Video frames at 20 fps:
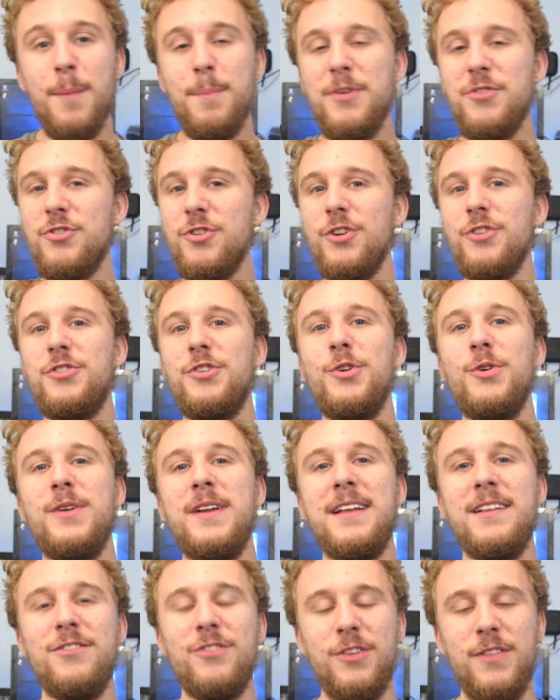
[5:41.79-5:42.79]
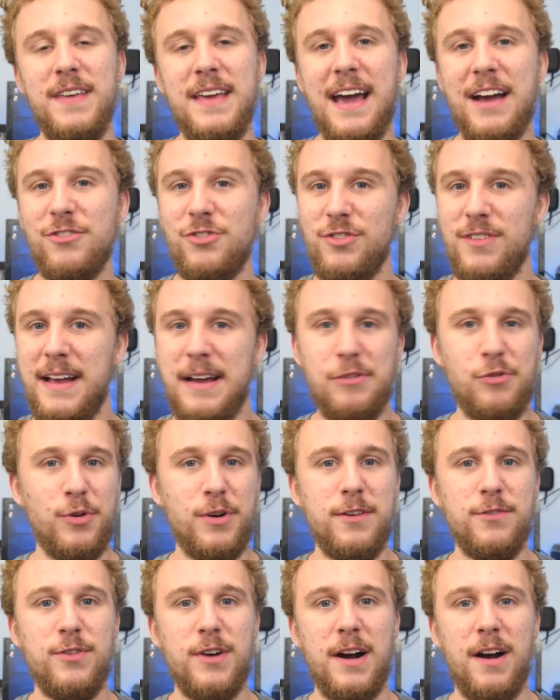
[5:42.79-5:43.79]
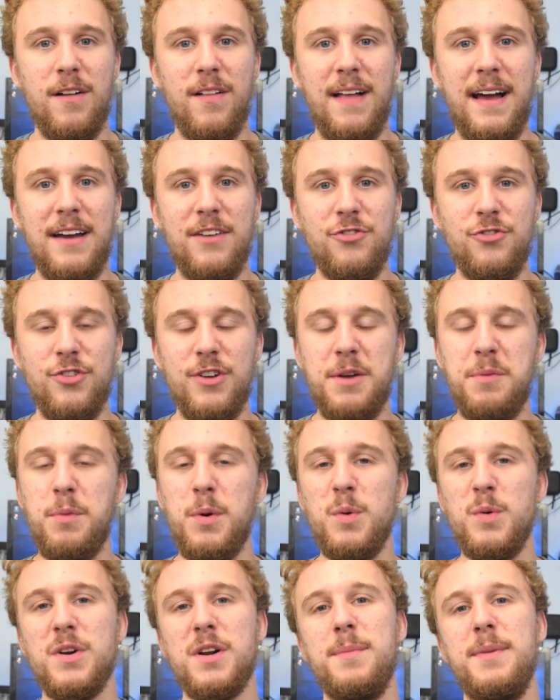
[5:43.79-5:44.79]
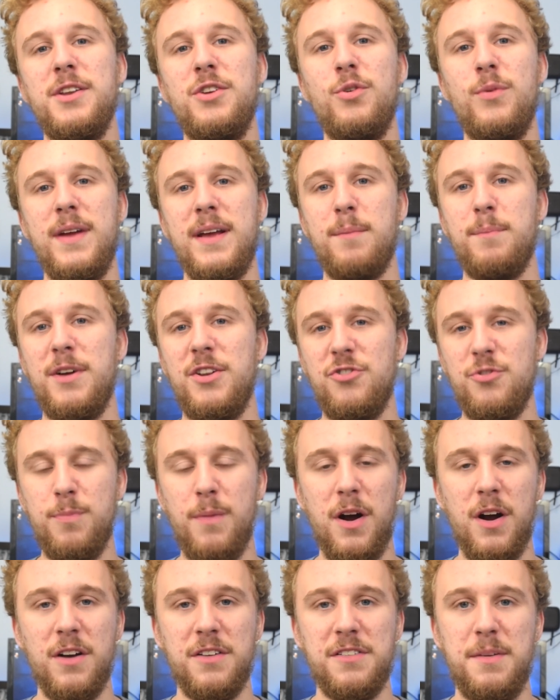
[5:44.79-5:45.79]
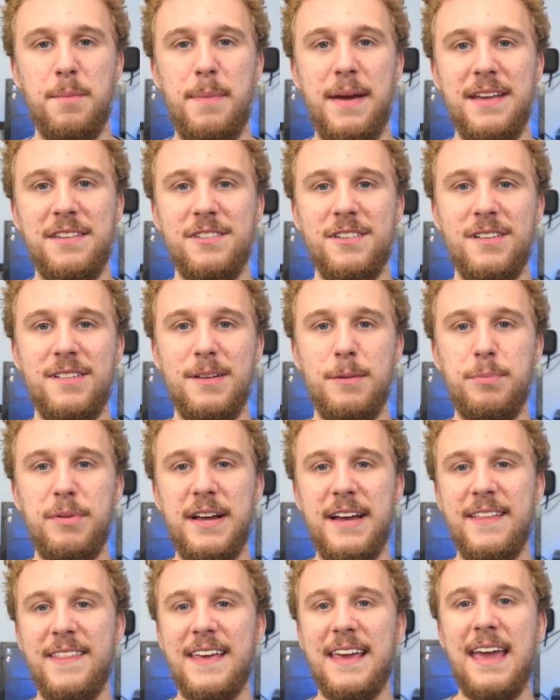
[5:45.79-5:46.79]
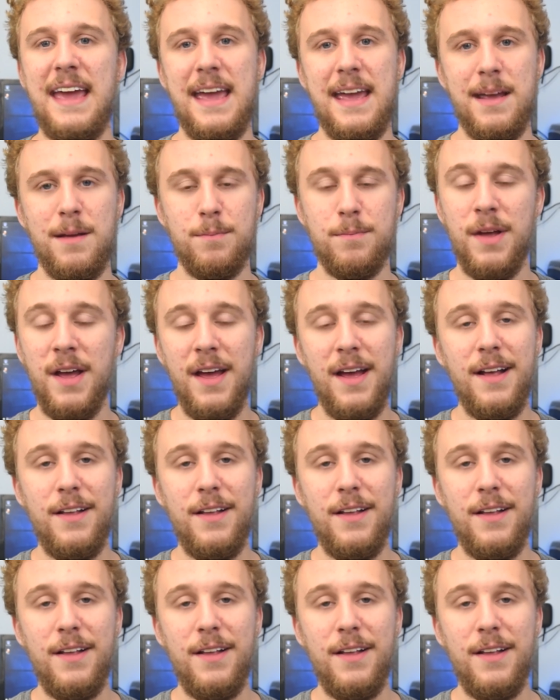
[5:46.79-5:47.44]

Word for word: be sure to tune in to the Extra Life 24 hour live stream where we're going to be doing benchmarks and basically playing the game.